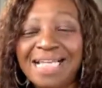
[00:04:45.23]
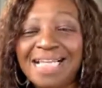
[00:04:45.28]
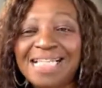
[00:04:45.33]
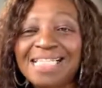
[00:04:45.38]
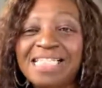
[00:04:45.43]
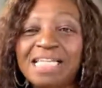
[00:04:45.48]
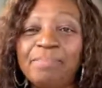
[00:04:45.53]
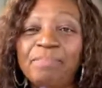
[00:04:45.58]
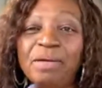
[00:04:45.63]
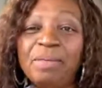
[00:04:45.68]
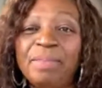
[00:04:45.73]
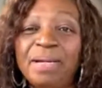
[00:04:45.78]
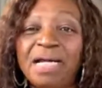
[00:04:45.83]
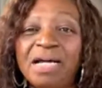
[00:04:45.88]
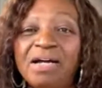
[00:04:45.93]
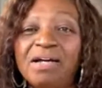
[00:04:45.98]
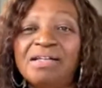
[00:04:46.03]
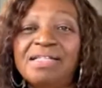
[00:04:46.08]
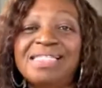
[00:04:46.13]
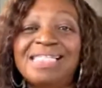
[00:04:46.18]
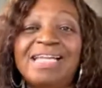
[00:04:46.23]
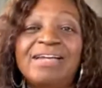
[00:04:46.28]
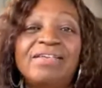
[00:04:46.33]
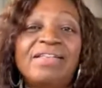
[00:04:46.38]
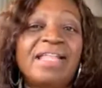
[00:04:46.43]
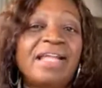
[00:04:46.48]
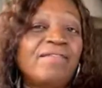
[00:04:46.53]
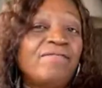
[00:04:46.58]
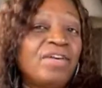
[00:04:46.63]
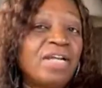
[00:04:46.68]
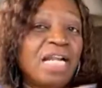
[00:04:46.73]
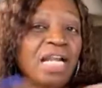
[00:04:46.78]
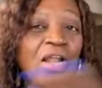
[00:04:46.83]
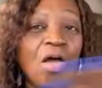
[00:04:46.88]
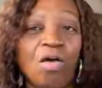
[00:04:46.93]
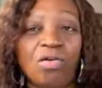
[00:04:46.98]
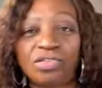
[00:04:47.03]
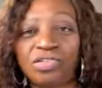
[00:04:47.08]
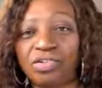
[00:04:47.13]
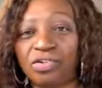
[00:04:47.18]
simply because they're there for the
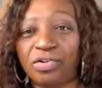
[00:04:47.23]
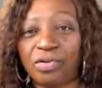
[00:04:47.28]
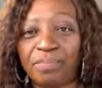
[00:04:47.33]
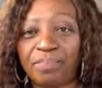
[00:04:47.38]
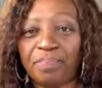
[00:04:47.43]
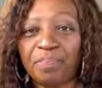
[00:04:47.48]
long term.